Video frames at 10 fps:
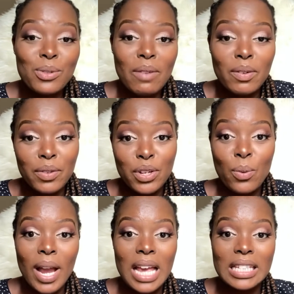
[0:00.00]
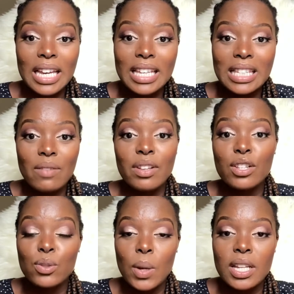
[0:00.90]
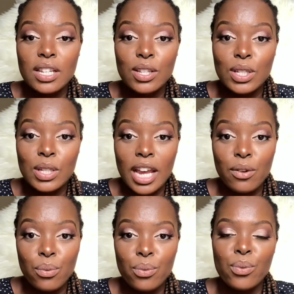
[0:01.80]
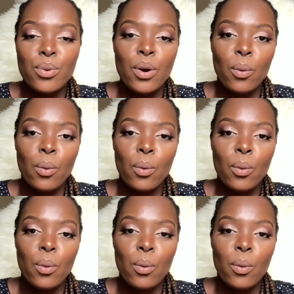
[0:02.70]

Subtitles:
have a video where I say 70-20-10 rule.